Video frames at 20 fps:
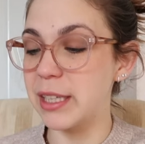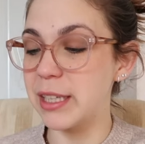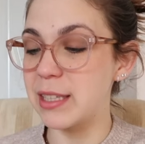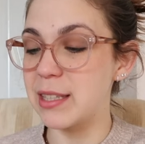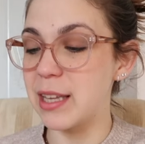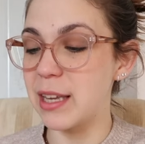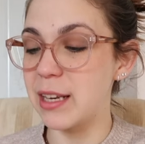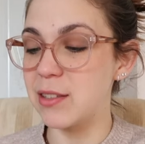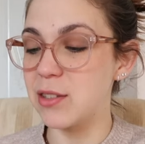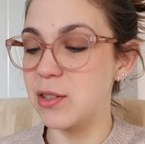
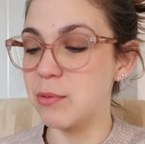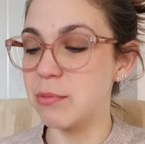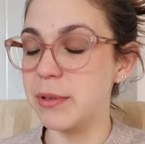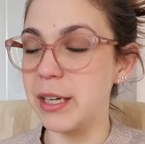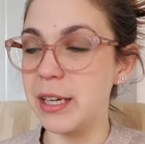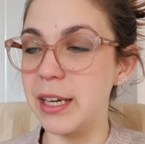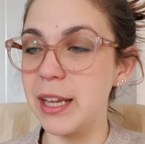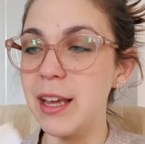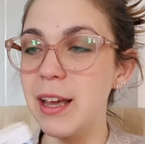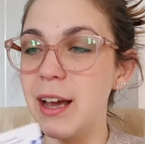excited to
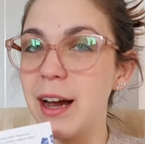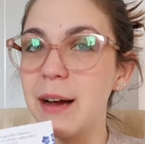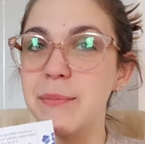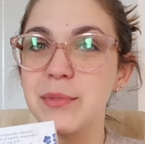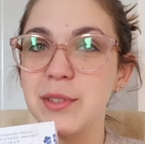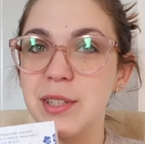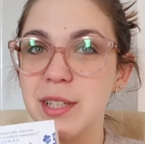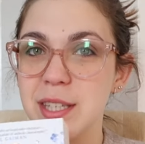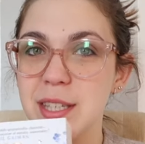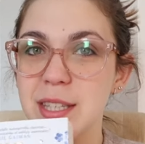read it.
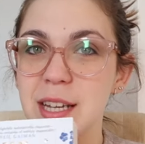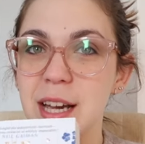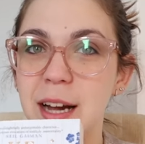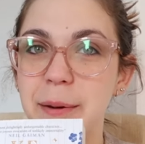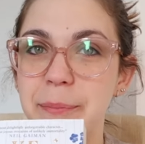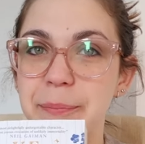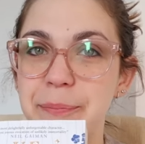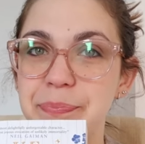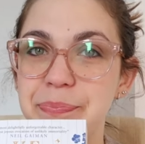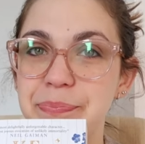I'm just
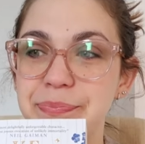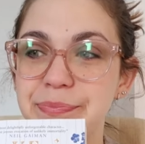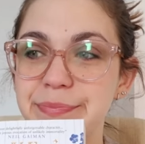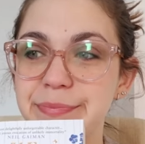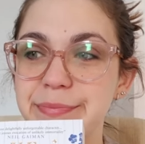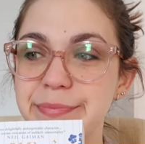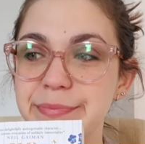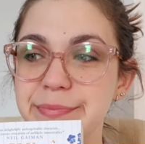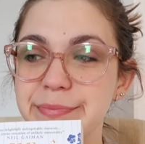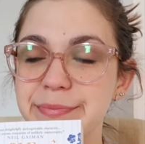
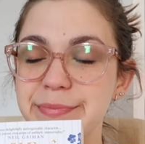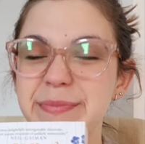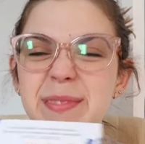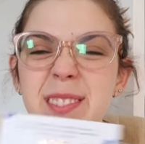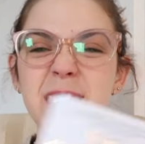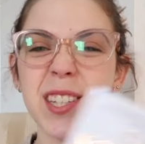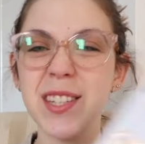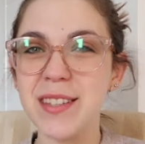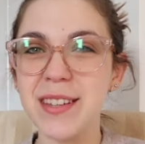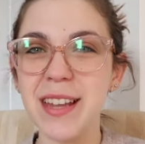
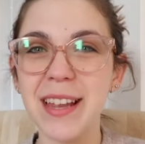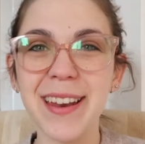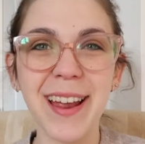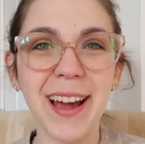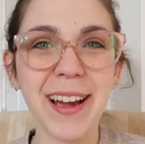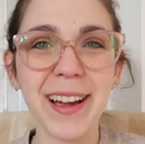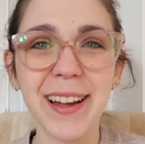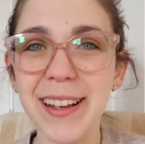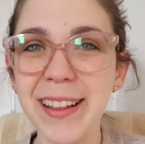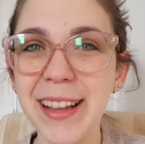
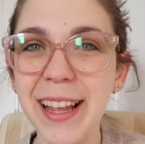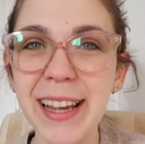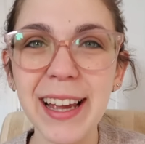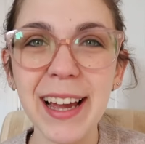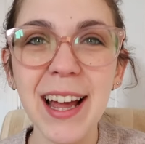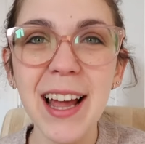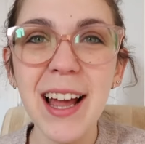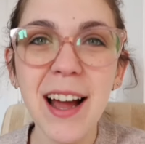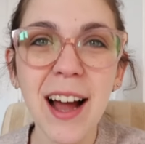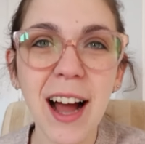
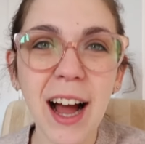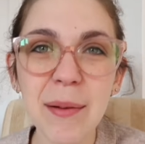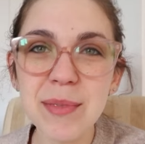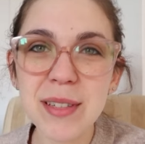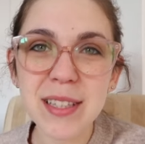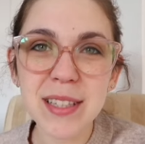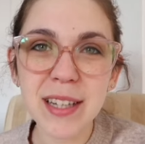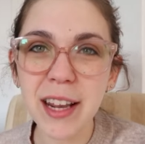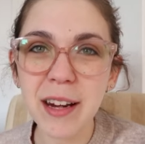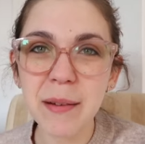
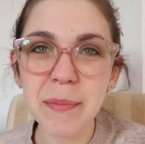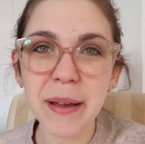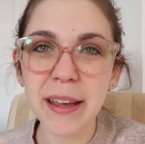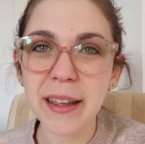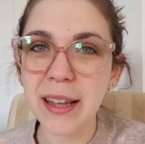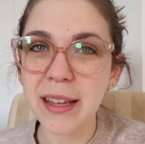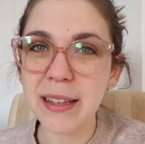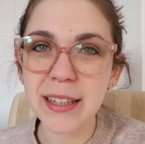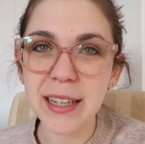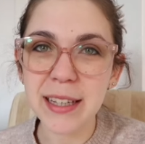not gonna
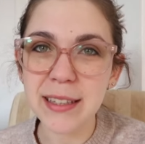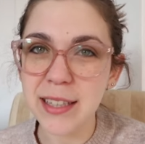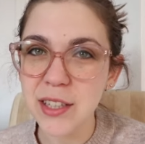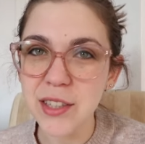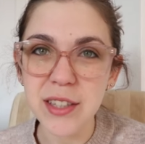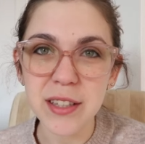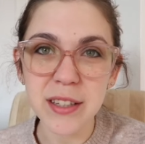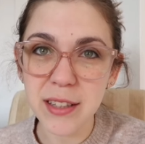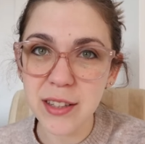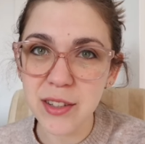pay the
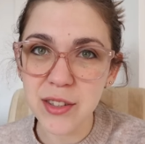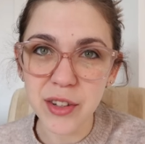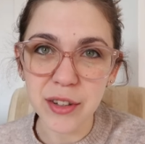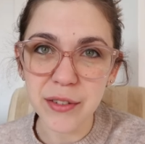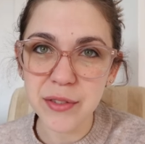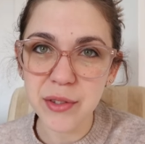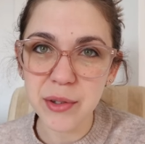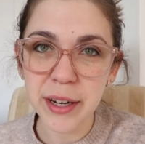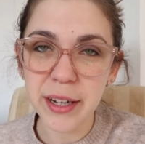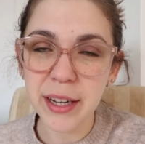attention it
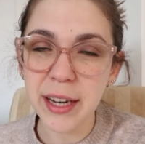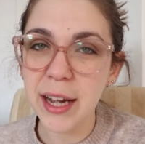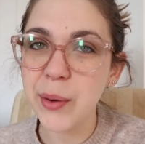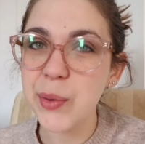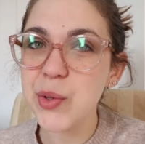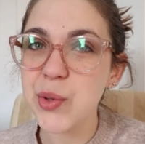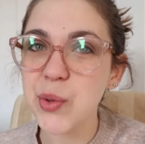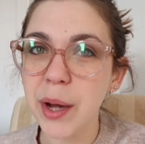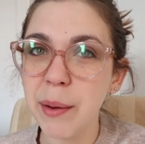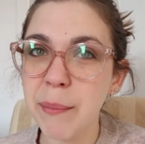deserves right
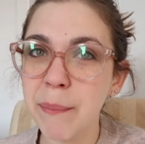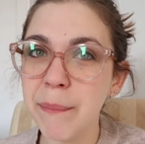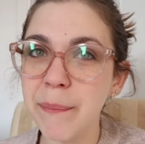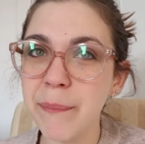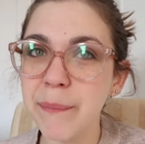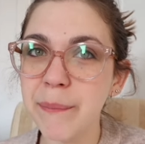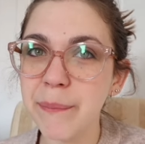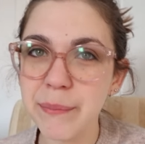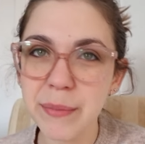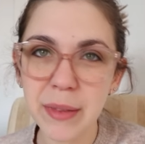now, so
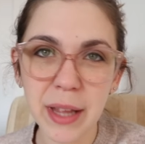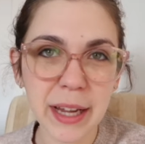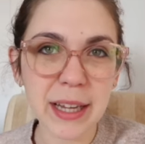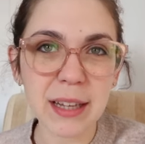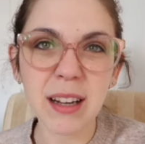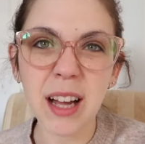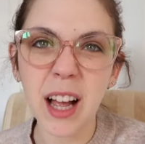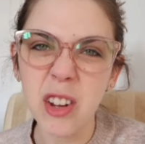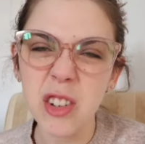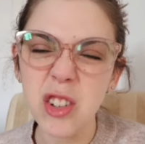I'm
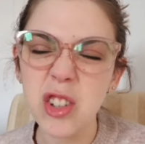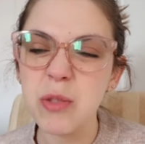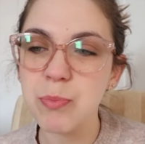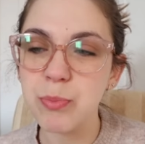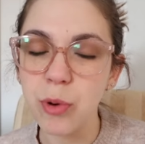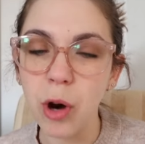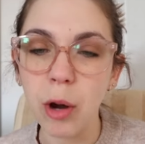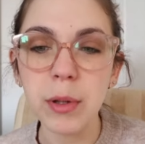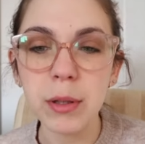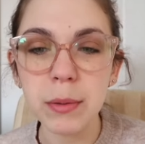like, I'll
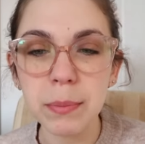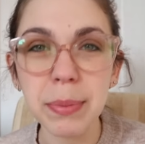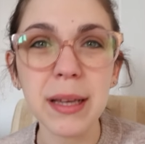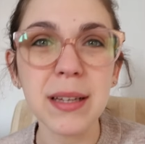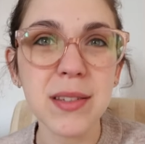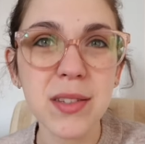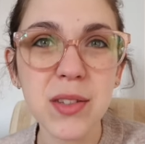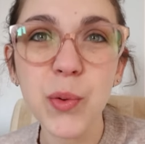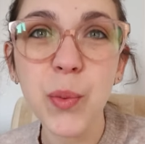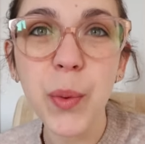just probably
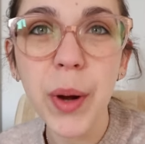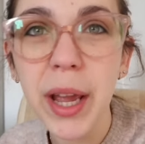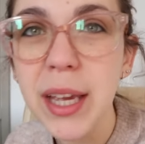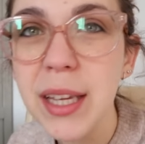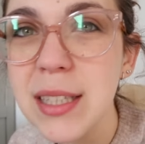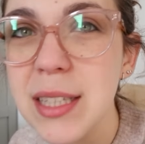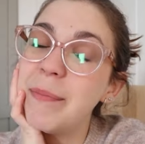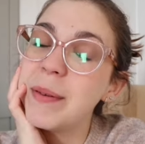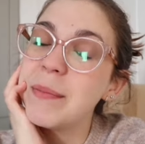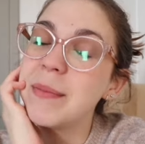best to
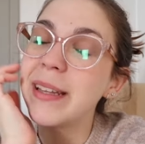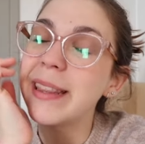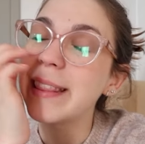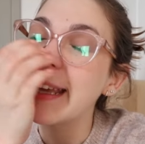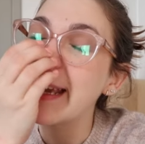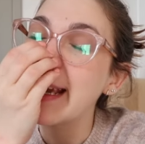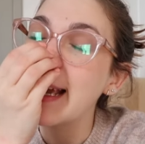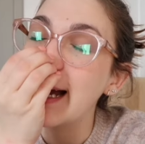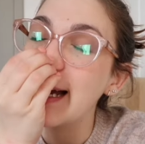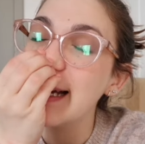wait. Happy
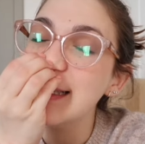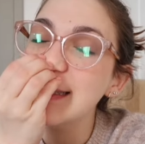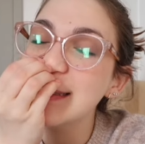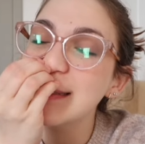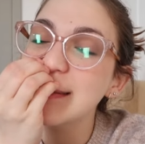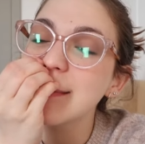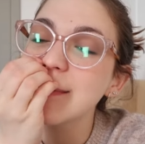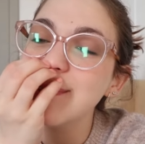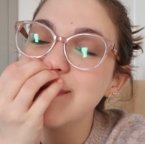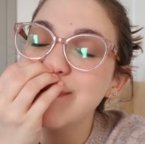Monday, guys.
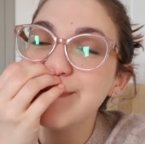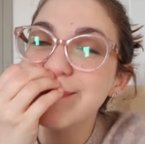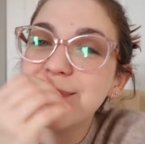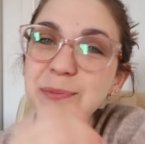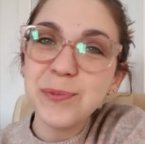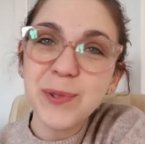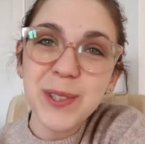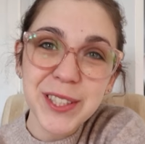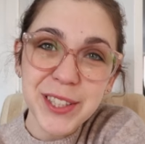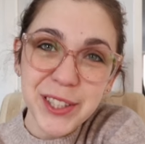
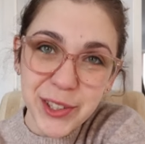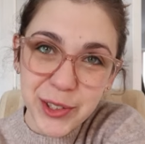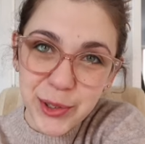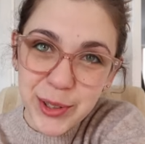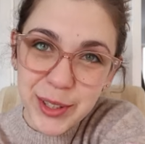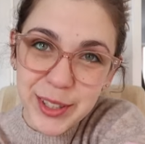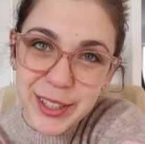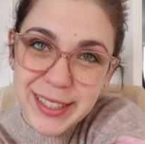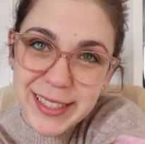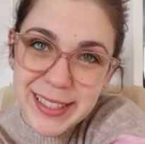Wishing
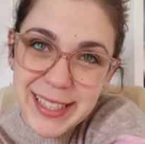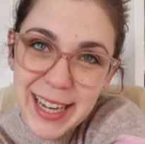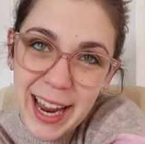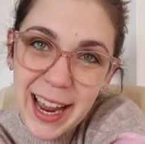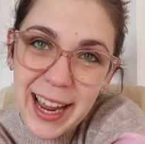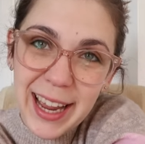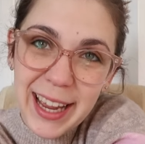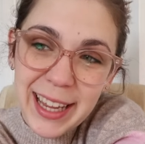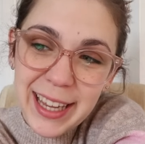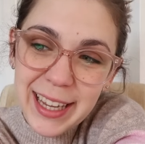you a good
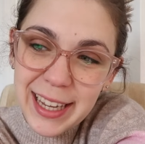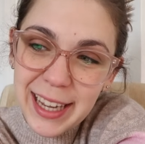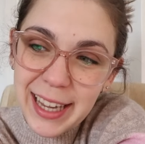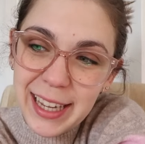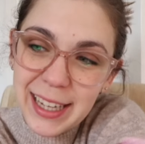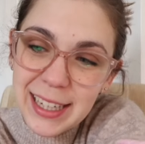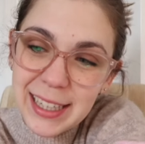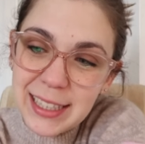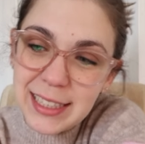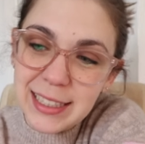day,
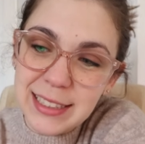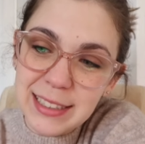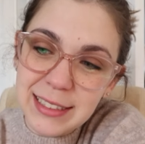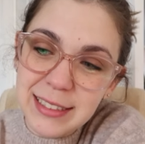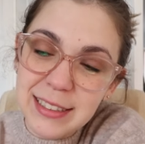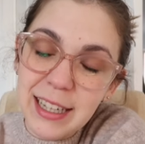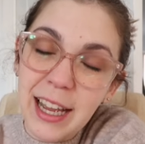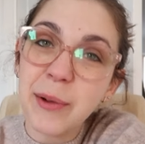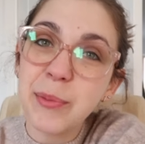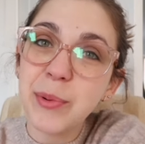
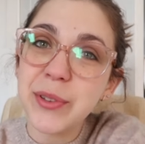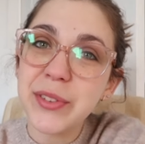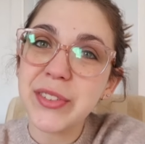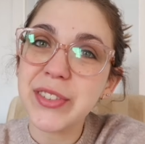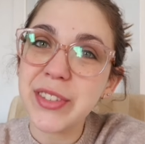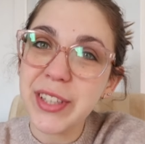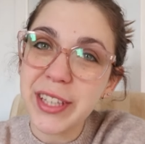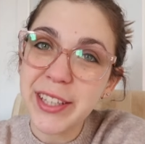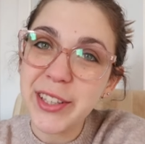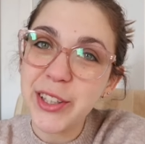and I will
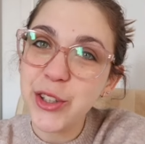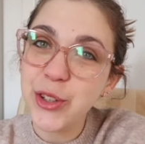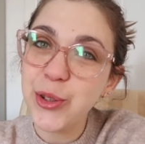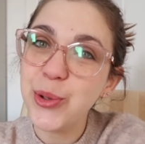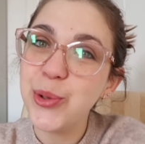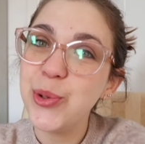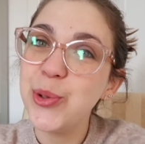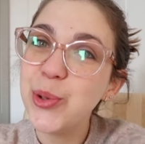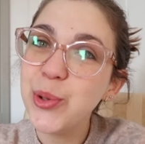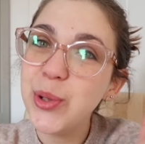see you